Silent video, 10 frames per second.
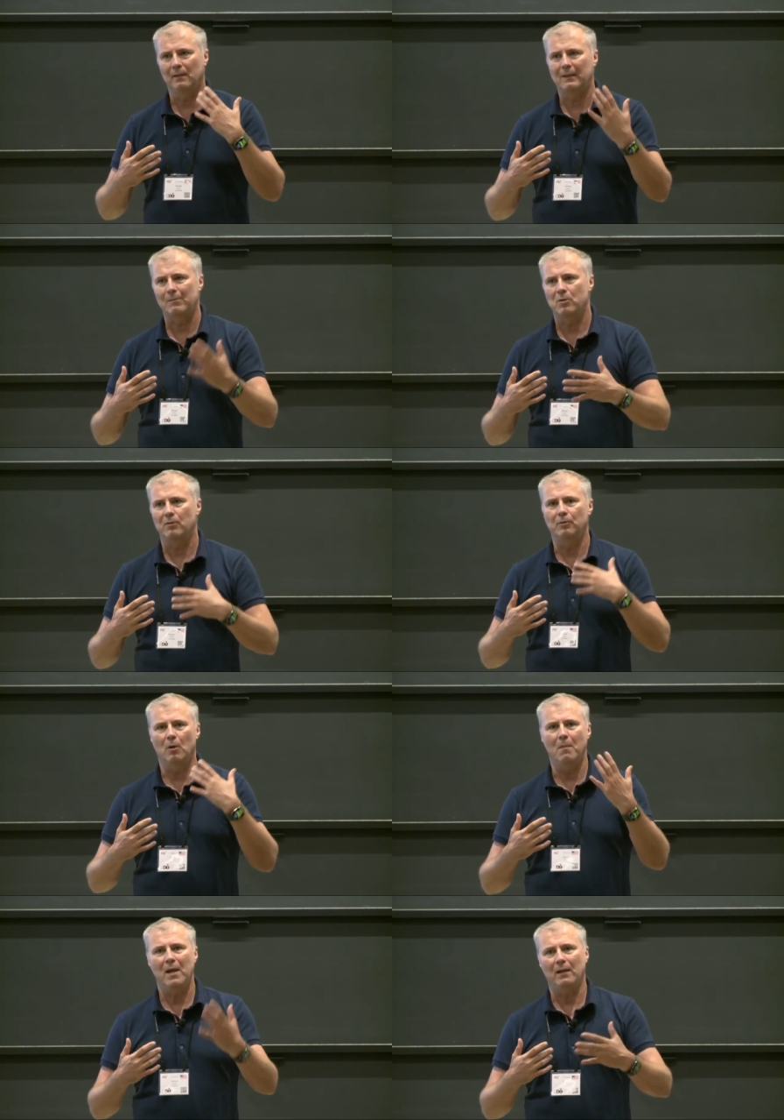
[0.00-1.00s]
in terms of
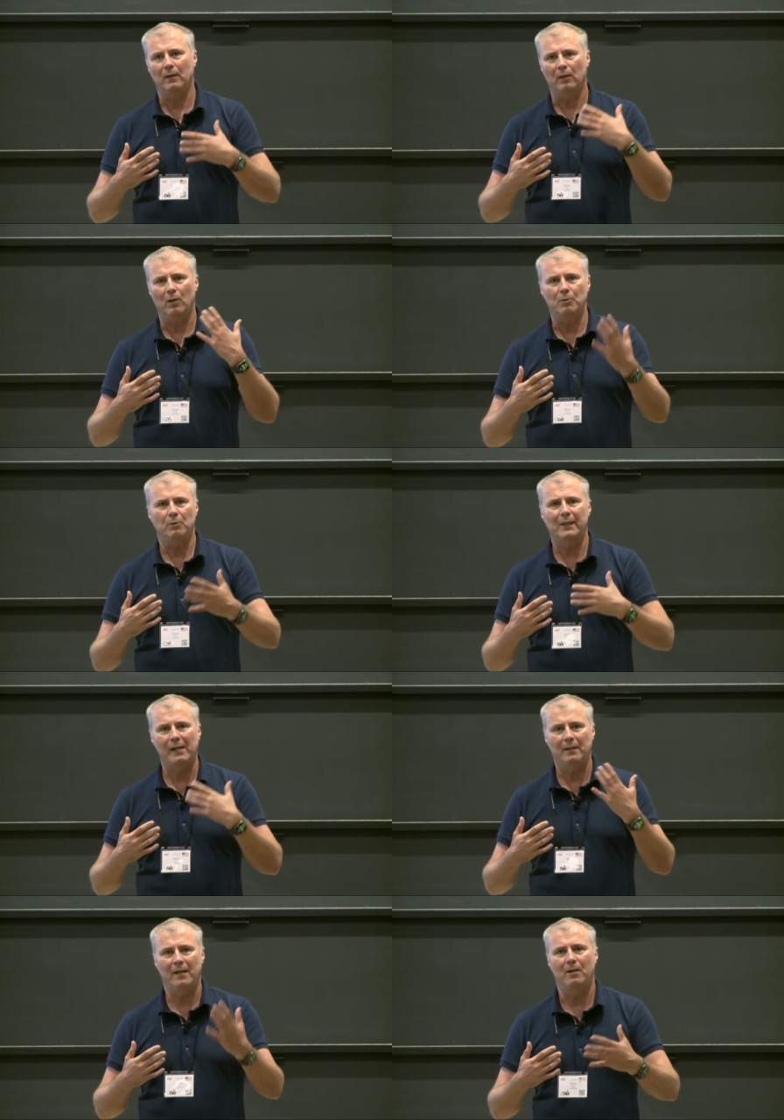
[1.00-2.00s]
domain. You know, you
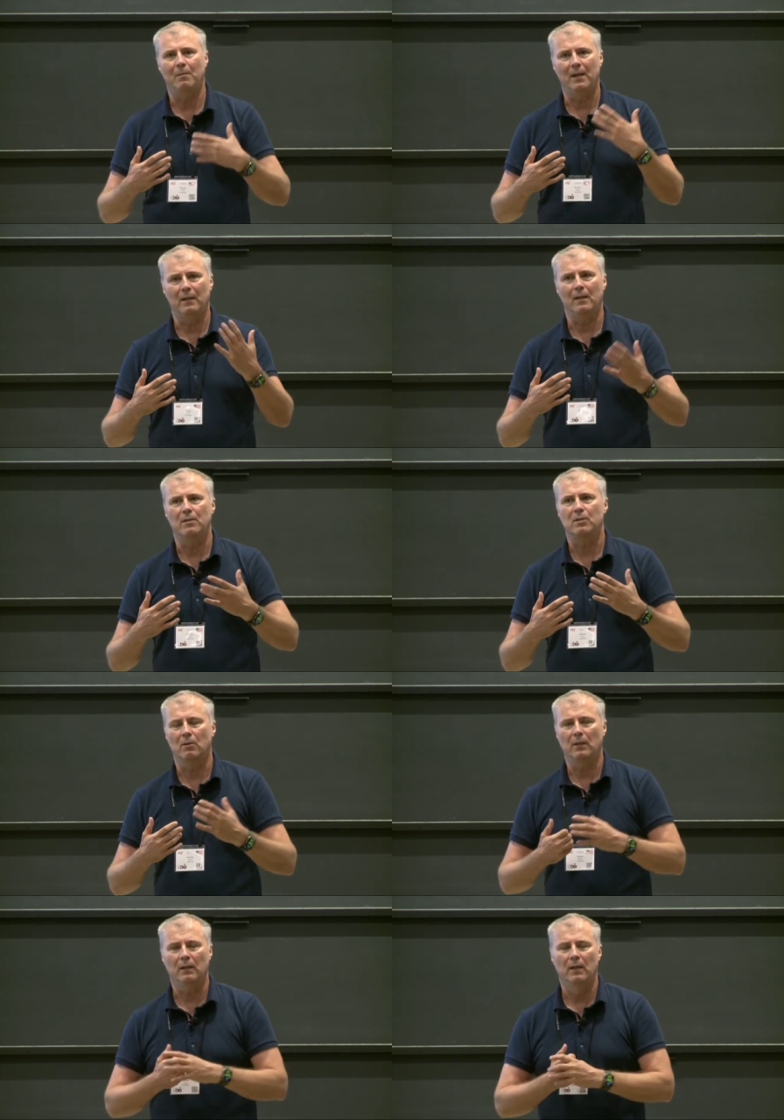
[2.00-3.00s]
train that domain and
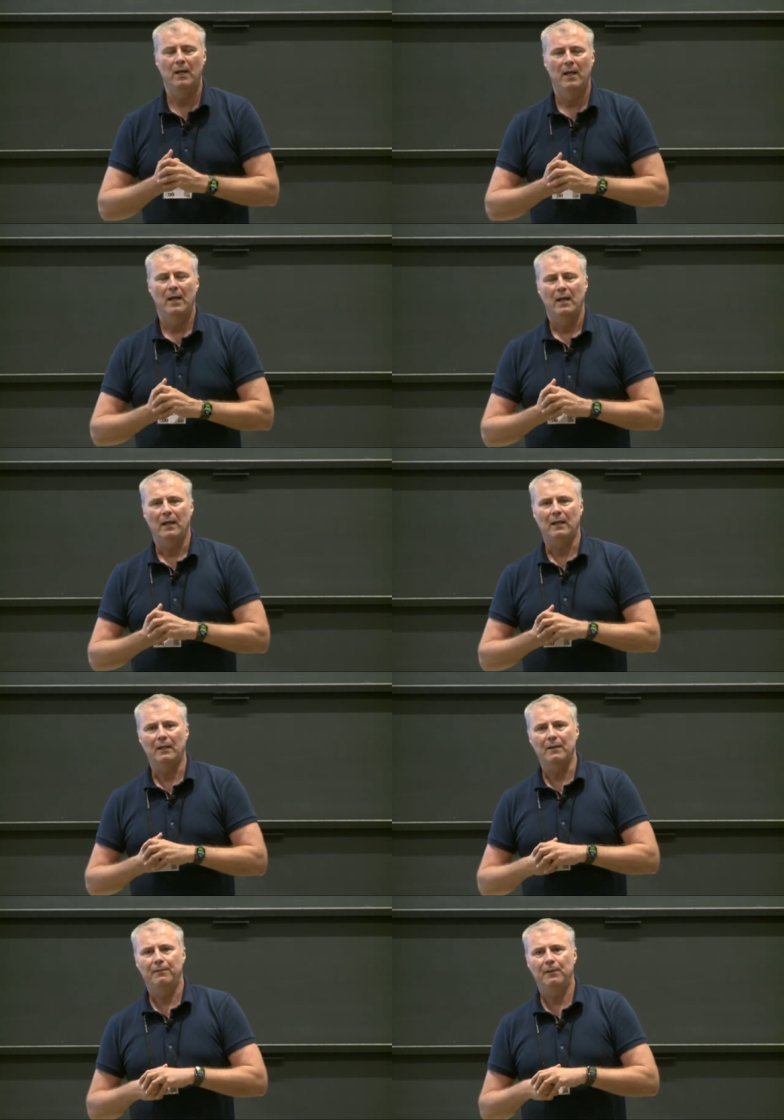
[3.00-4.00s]
so on.
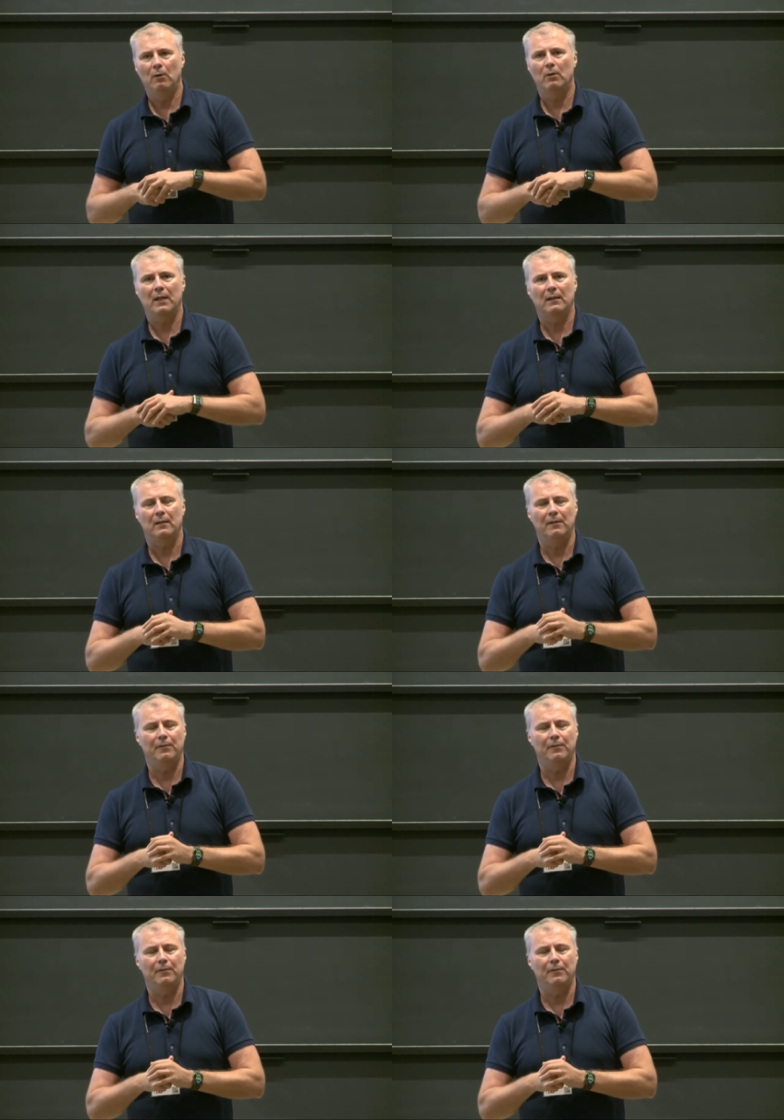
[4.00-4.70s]
If you look at